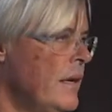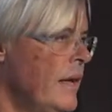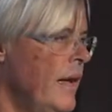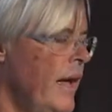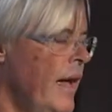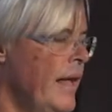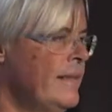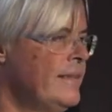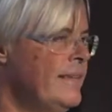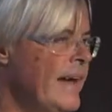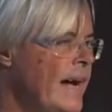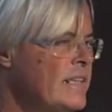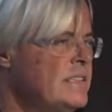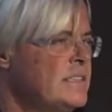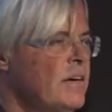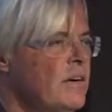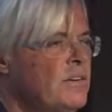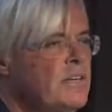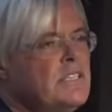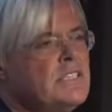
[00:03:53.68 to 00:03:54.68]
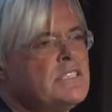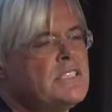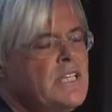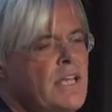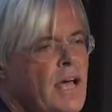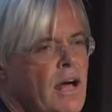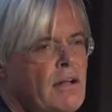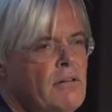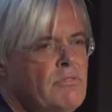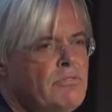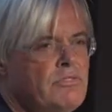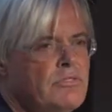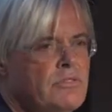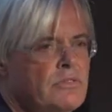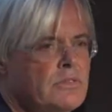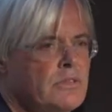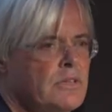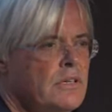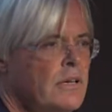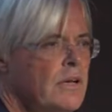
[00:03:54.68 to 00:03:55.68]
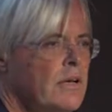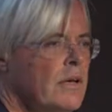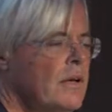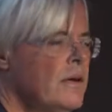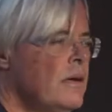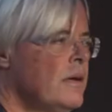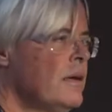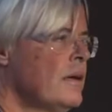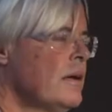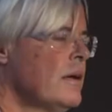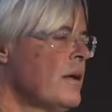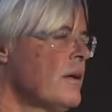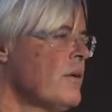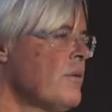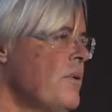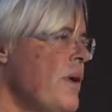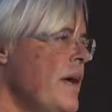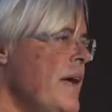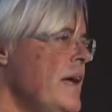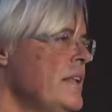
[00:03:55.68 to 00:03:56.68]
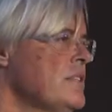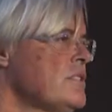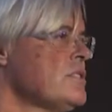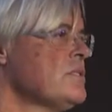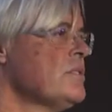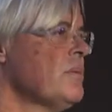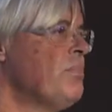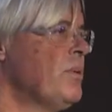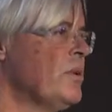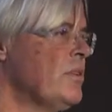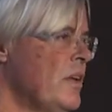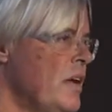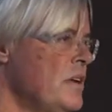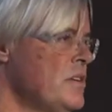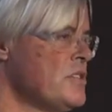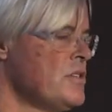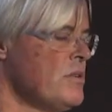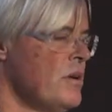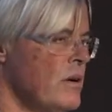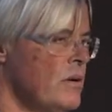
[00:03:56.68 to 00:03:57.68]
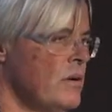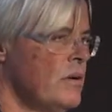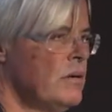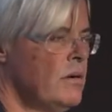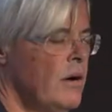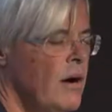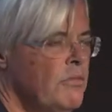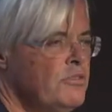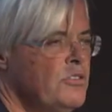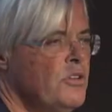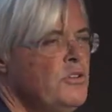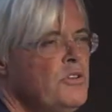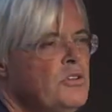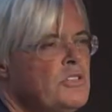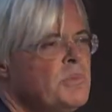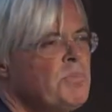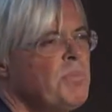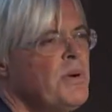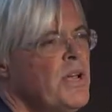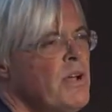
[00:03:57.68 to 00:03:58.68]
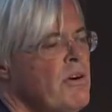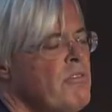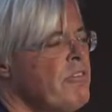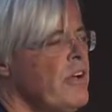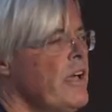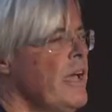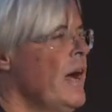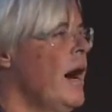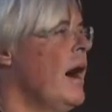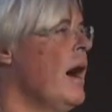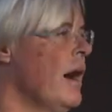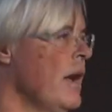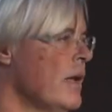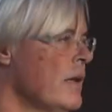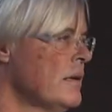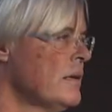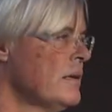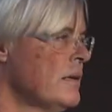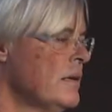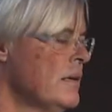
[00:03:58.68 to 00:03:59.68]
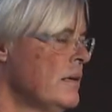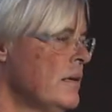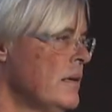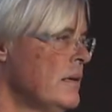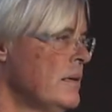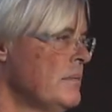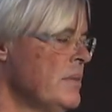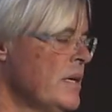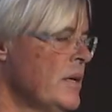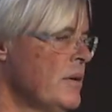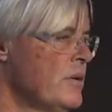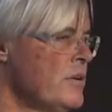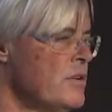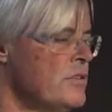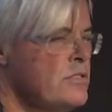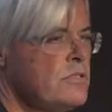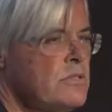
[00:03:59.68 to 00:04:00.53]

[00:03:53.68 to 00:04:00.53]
And that on itself creates the potential of the new spring of AI, because